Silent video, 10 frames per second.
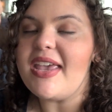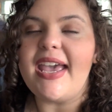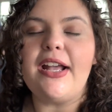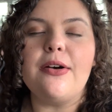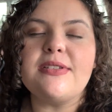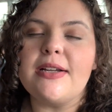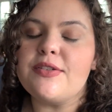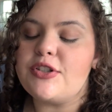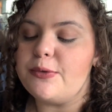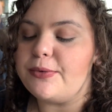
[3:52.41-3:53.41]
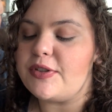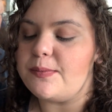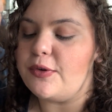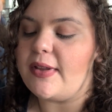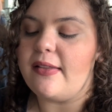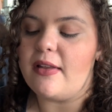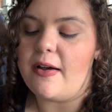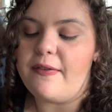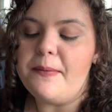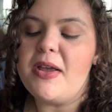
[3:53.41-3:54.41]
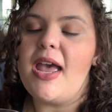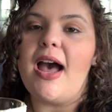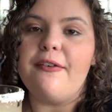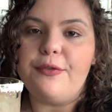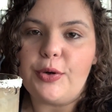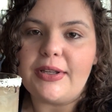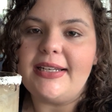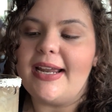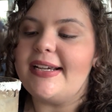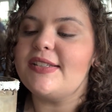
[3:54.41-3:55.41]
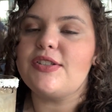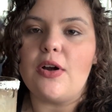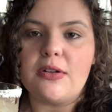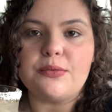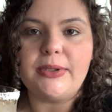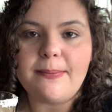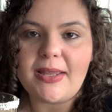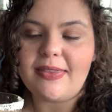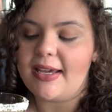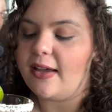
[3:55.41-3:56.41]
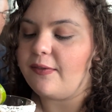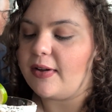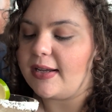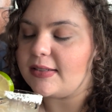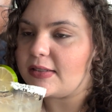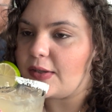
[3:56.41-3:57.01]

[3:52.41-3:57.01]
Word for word: It goes down super smooth. I love a really nice salt rim that they gave us.